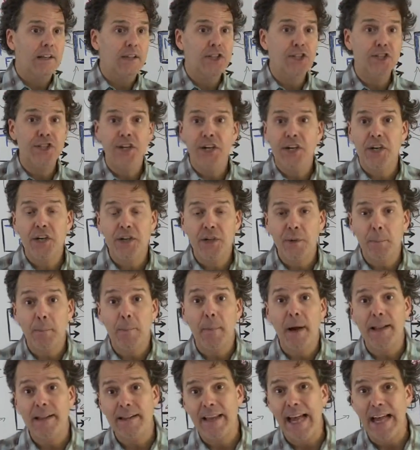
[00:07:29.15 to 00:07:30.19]
shared
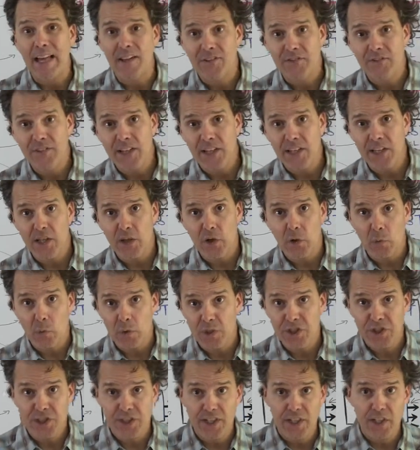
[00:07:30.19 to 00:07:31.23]
my last video,
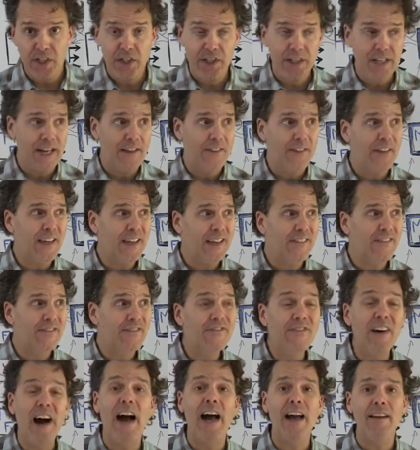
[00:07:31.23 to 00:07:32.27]
was shared I think
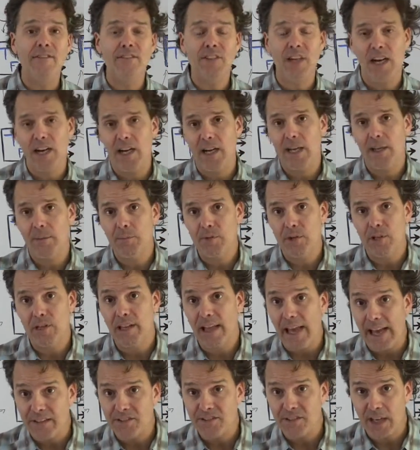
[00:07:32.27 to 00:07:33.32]
5 times
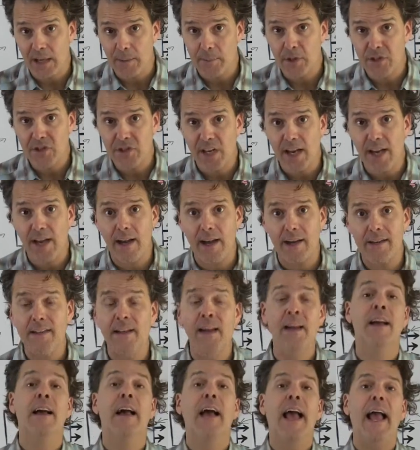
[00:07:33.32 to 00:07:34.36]
last time I checked.
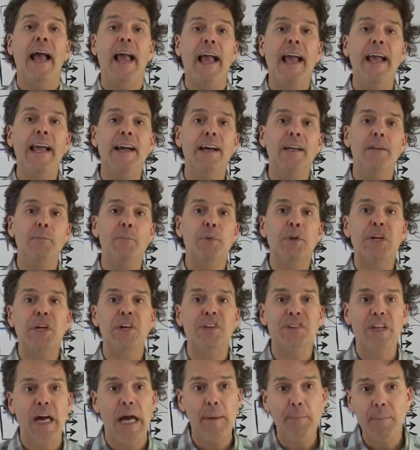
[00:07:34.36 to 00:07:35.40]
And
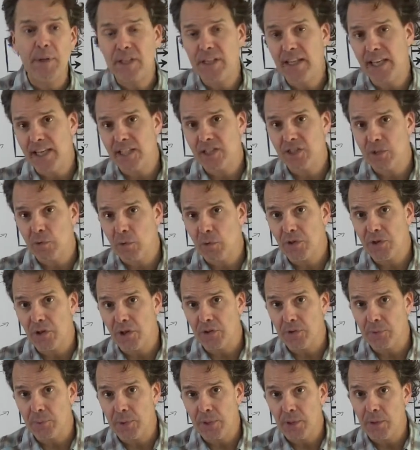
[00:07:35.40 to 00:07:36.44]
because I'm engaging with
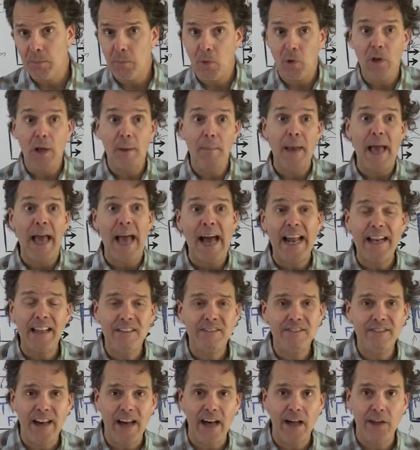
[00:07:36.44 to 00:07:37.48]
other people, I'm
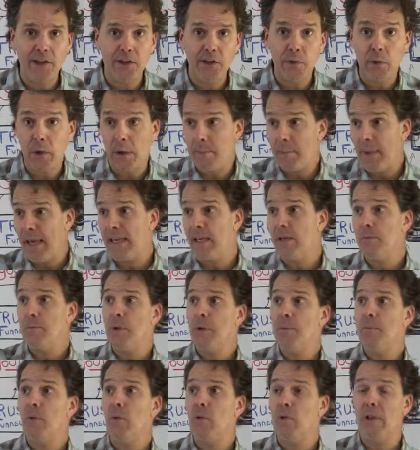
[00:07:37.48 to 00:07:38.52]
adding value, I'm making
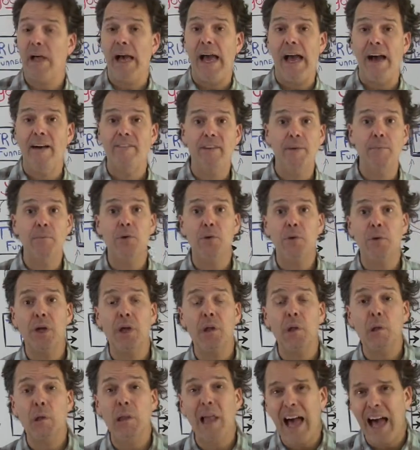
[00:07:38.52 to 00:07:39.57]
people laugh, I'm doing a
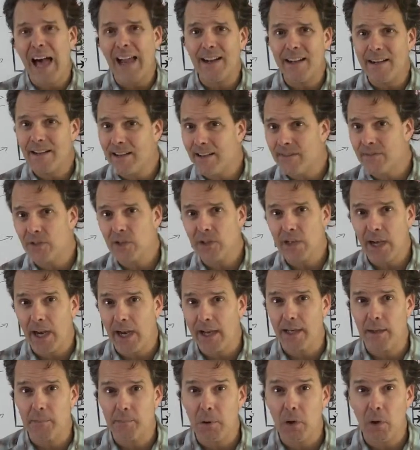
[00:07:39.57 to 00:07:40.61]
lot of different
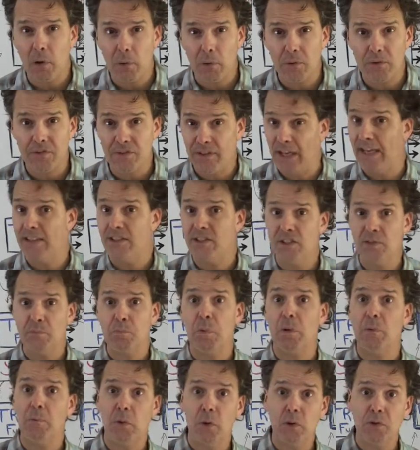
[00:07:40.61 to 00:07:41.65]
kind of posts, not just
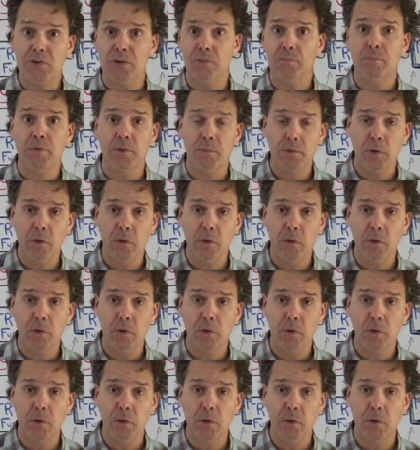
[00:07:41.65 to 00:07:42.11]
promotion,